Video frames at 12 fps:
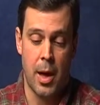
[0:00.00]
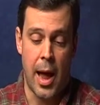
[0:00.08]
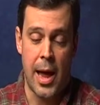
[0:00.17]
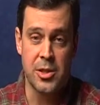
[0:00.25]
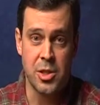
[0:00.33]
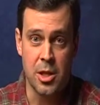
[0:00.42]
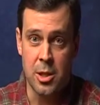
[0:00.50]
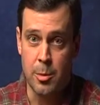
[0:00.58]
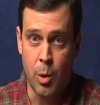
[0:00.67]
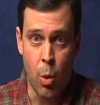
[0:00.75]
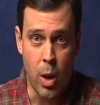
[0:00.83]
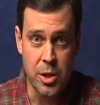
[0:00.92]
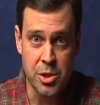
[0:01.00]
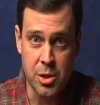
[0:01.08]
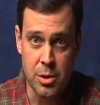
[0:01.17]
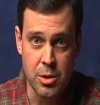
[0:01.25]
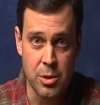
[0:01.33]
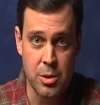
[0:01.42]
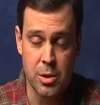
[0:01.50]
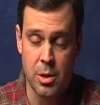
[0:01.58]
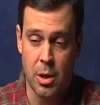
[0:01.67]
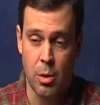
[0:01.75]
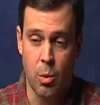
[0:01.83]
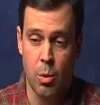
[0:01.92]
asking them questions,
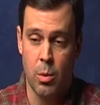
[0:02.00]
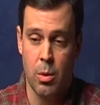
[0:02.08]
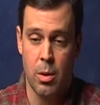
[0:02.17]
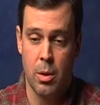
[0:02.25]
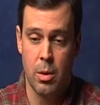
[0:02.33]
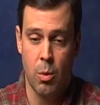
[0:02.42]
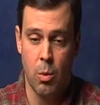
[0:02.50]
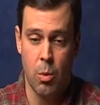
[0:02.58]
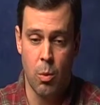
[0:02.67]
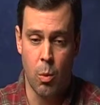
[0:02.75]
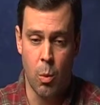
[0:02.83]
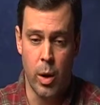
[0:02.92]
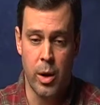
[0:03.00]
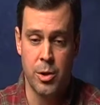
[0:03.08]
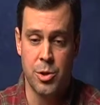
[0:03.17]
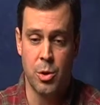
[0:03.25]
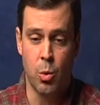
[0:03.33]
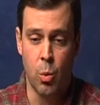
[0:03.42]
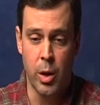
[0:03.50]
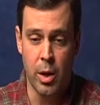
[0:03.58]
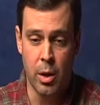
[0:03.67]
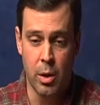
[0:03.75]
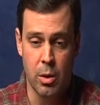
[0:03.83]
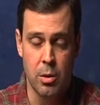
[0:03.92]
you know, where's your
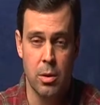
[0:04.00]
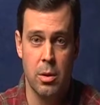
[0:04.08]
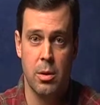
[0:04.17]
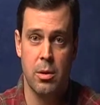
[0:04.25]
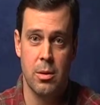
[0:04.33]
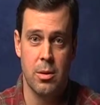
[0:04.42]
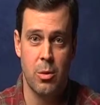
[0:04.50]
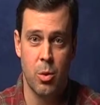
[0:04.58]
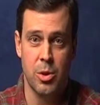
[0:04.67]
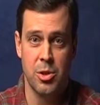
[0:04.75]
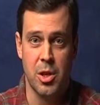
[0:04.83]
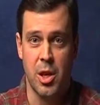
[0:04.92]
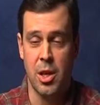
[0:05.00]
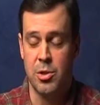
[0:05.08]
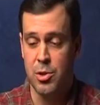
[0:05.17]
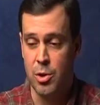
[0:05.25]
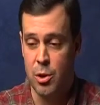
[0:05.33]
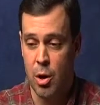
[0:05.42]
will, where's the keys to your